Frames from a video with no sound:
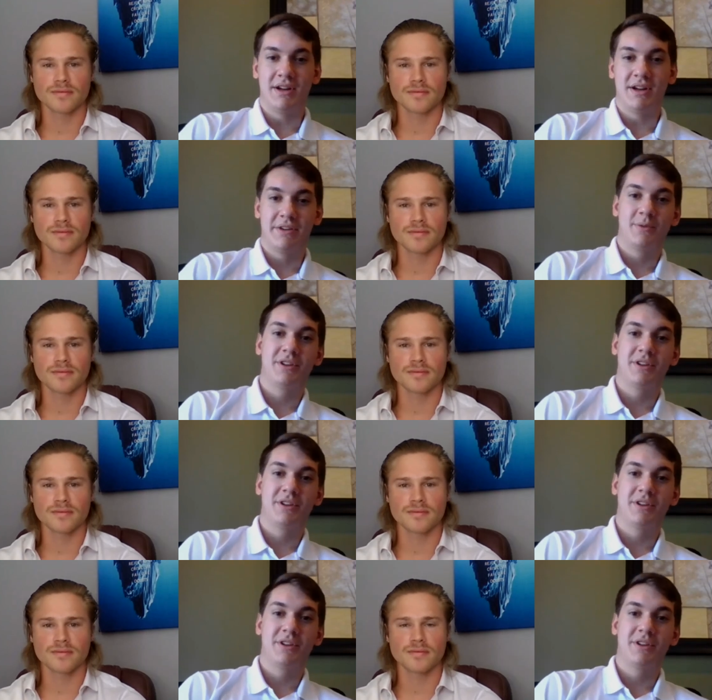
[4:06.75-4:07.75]
Speaker 1: uh,
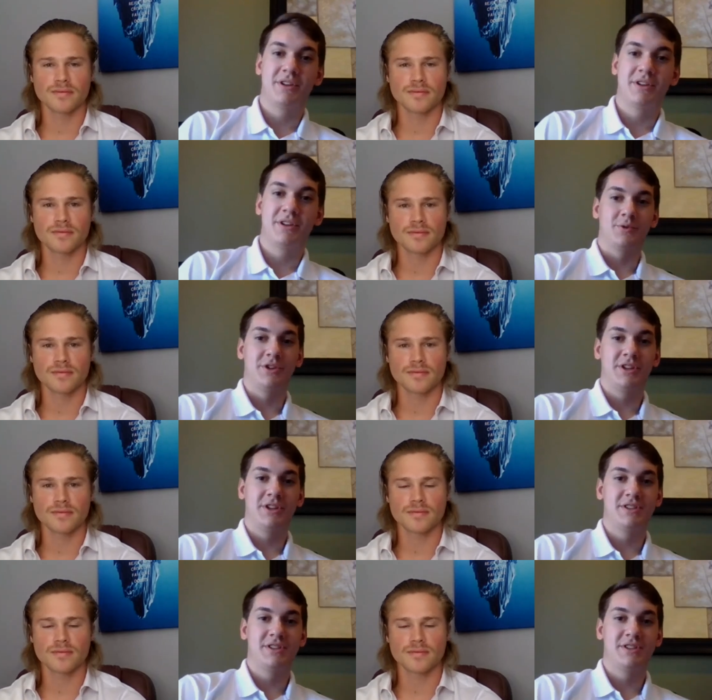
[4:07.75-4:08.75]
everybody
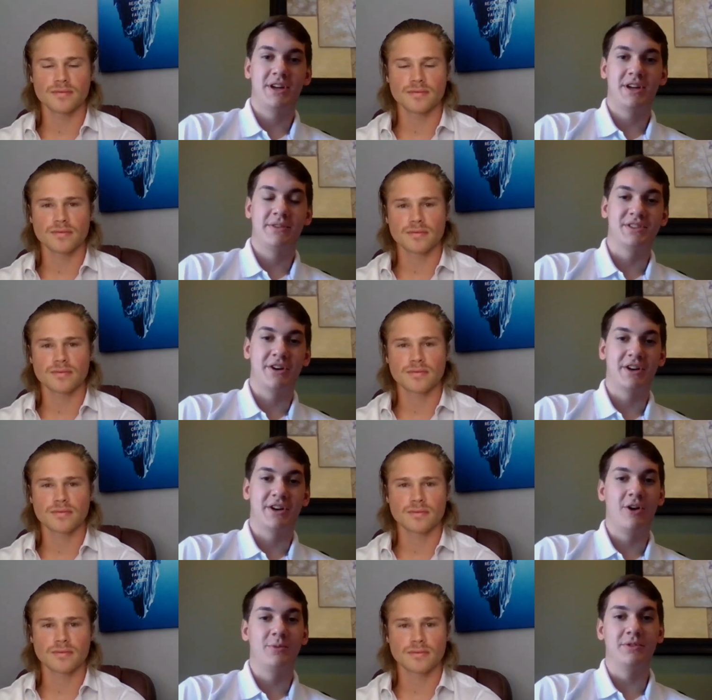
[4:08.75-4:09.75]
really seemed to
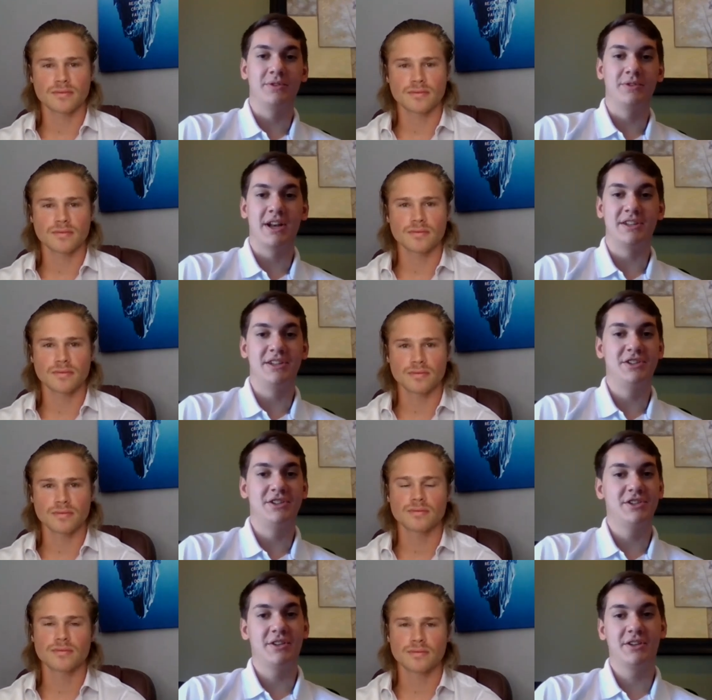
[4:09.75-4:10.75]
have a desire to help and
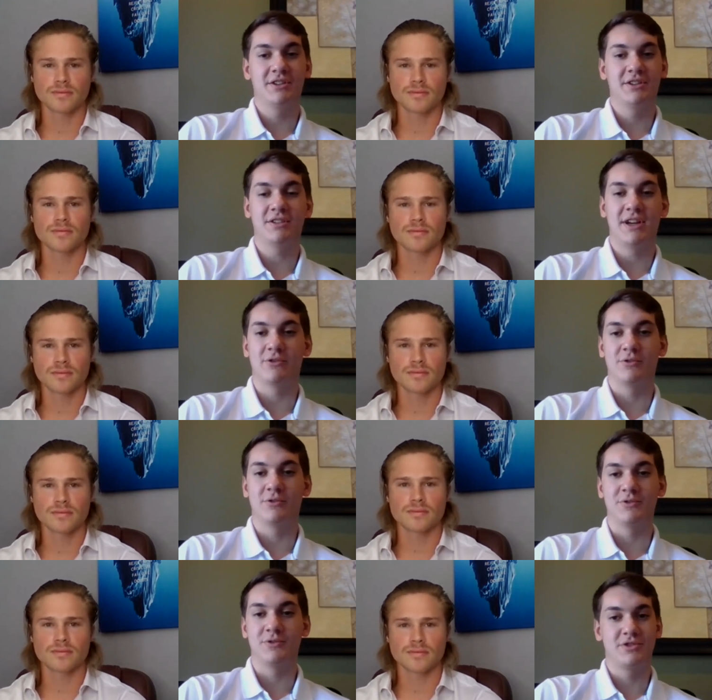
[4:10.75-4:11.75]
kind of teach each
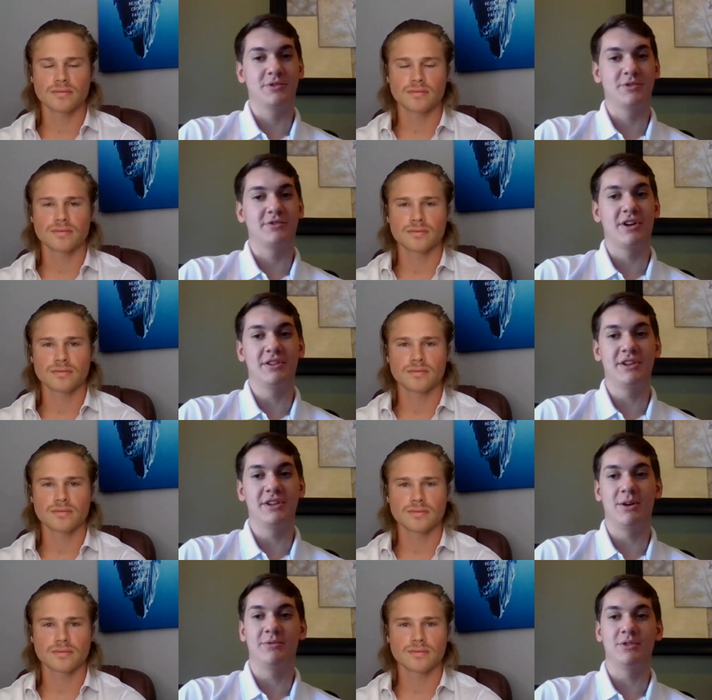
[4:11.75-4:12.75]
other. Everyone was super
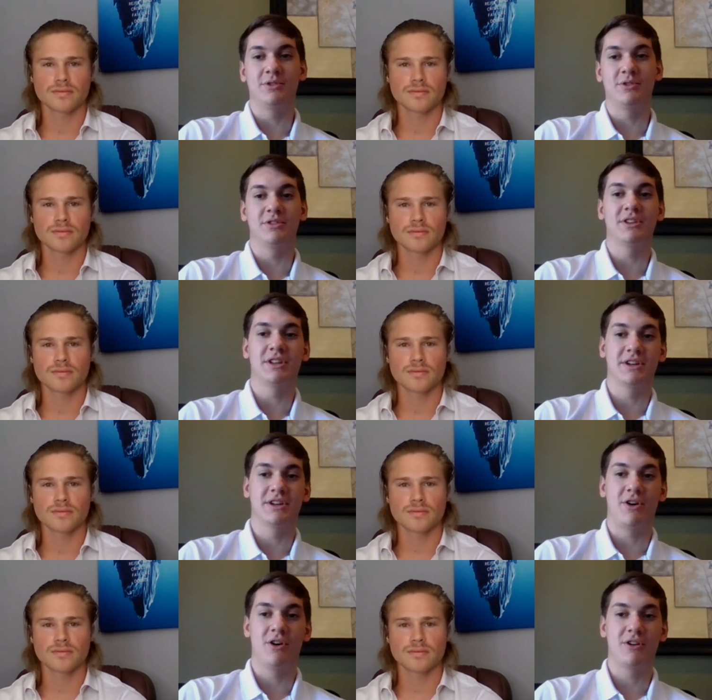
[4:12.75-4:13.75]
friendly and
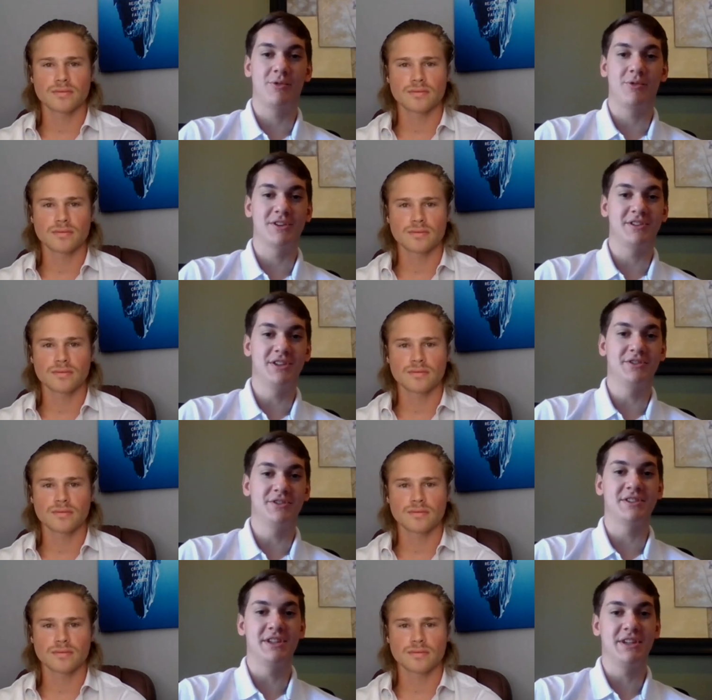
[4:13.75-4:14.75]
helpful. they all kind of
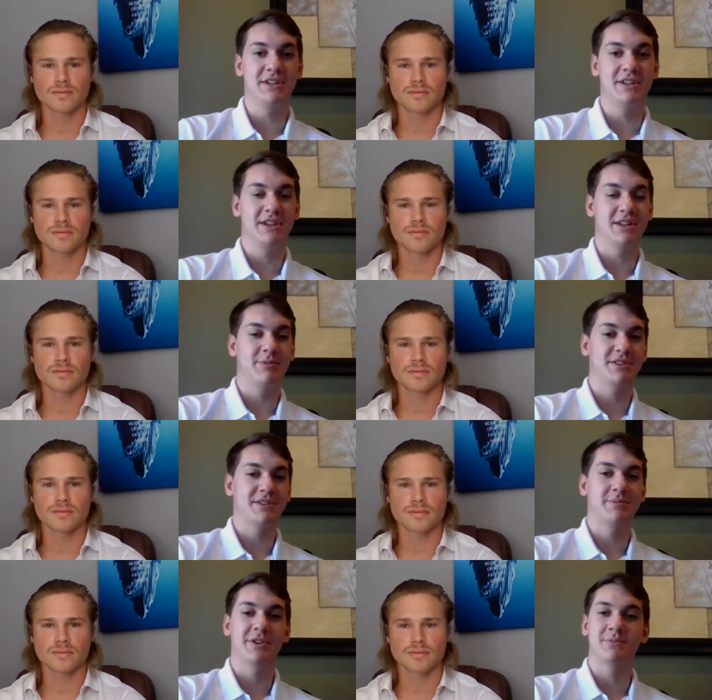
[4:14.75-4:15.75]
want to see you succeed
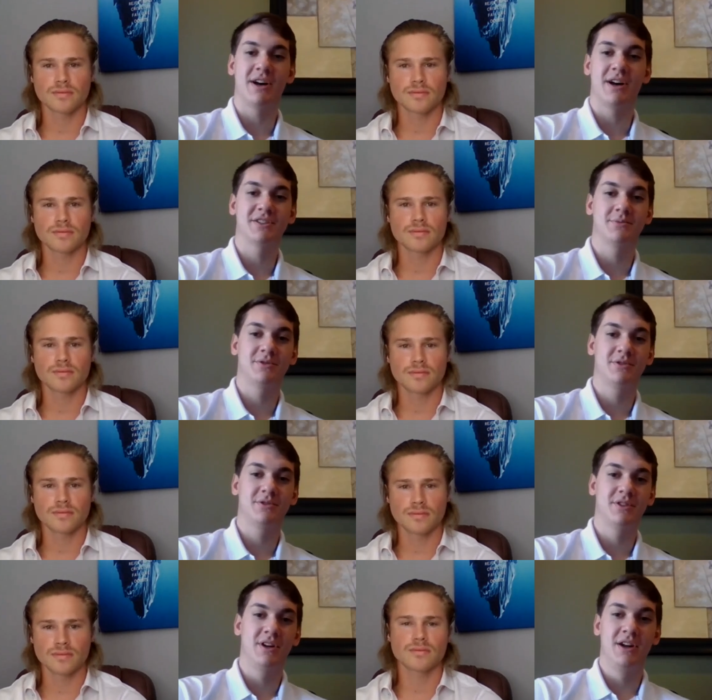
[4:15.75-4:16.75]
and get the best experience
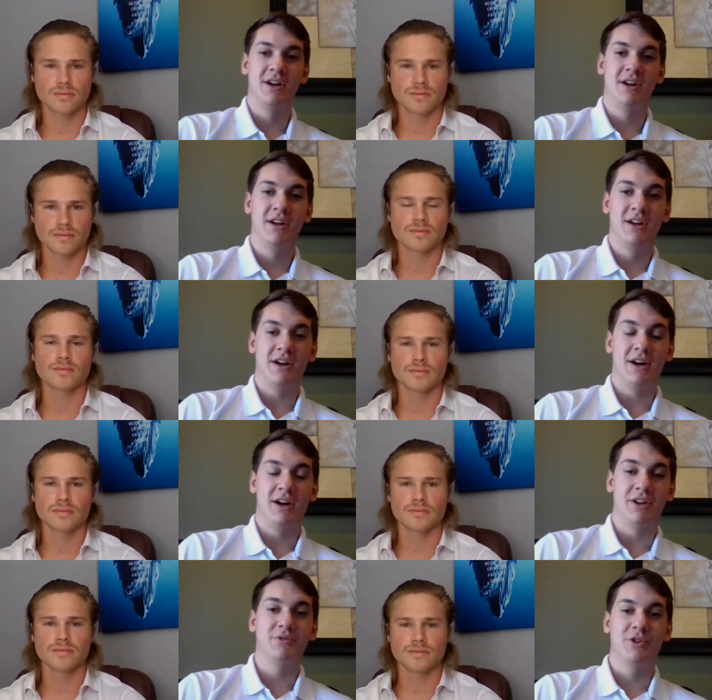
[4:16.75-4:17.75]
possible.
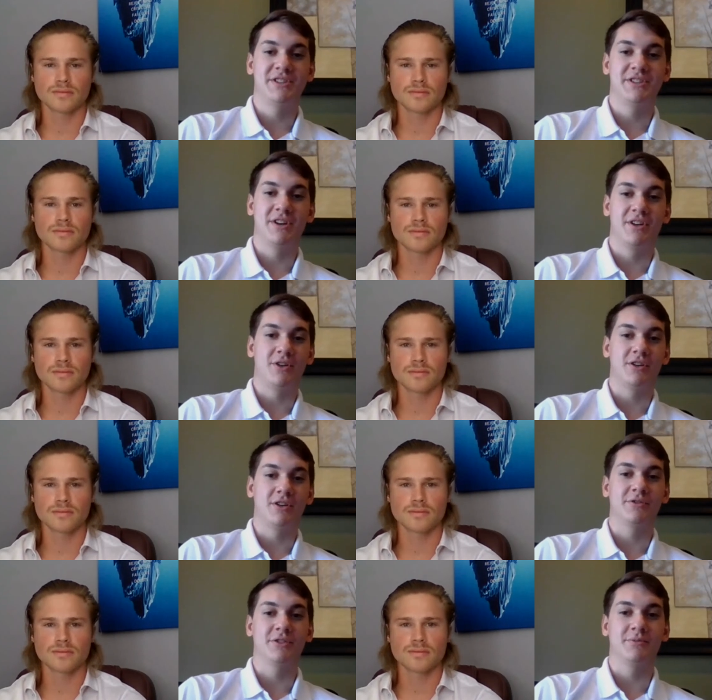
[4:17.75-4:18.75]
Uh, you can really
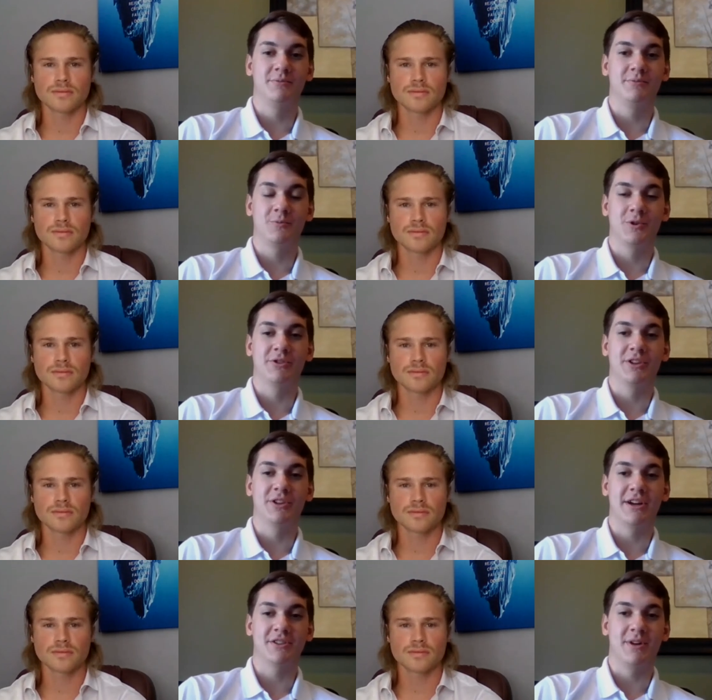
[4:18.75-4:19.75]
tell that Harford
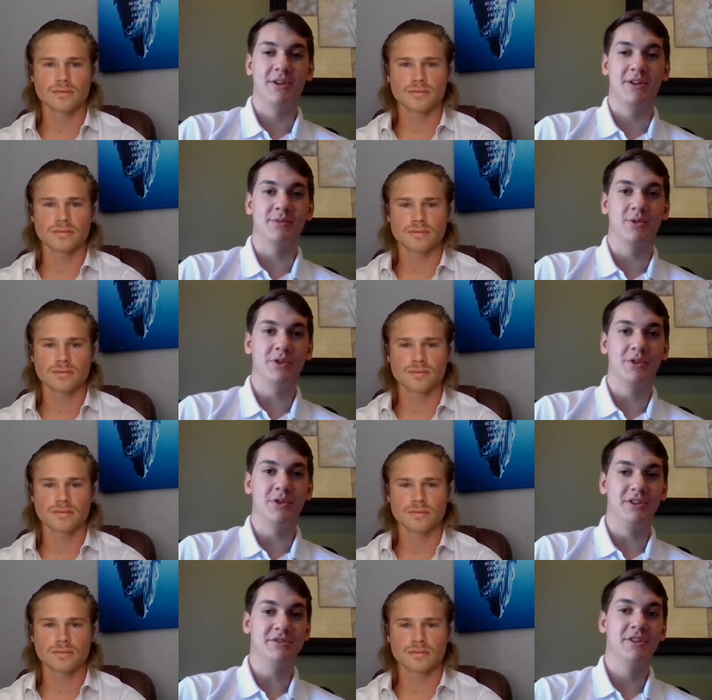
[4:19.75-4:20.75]
really, really cares about
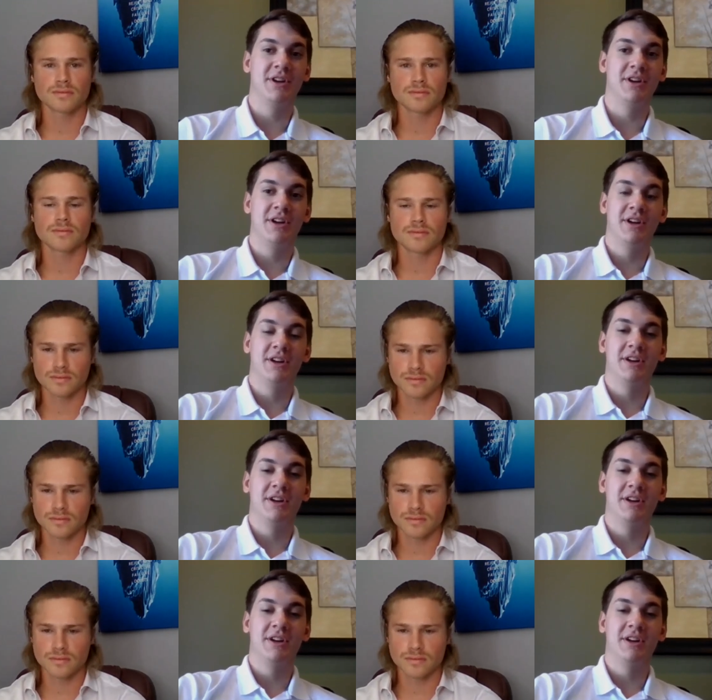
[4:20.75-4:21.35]
their employees.